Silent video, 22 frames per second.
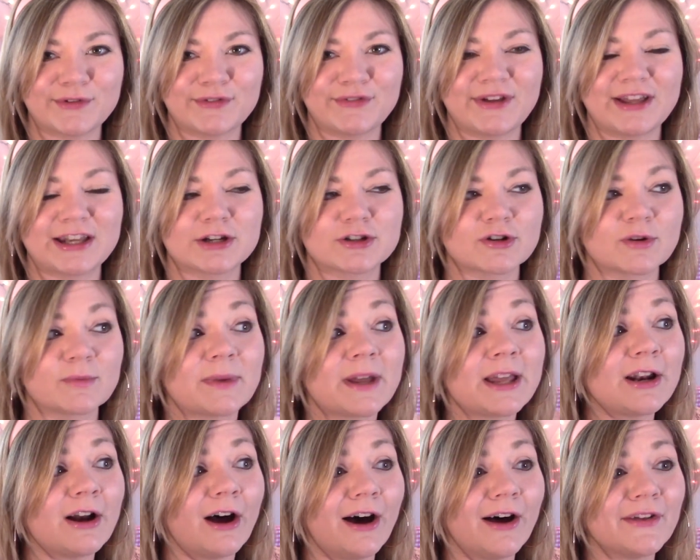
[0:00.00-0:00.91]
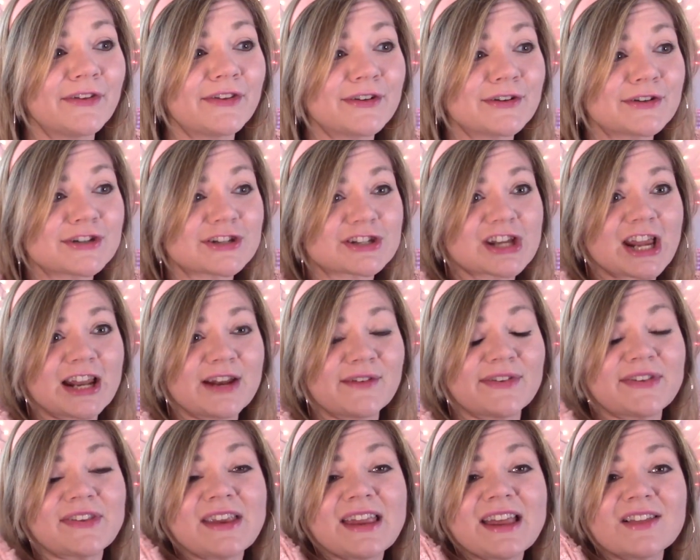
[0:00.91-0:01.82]
the Phantom Troupe, and also just kind
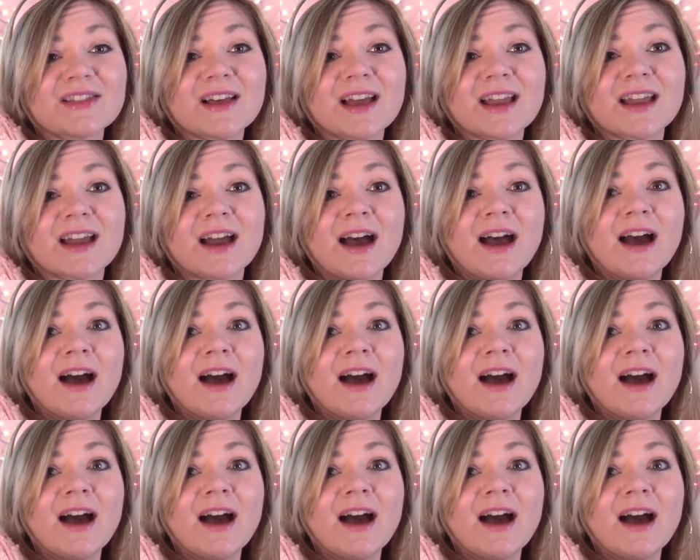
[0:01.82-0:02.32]
of seeing like,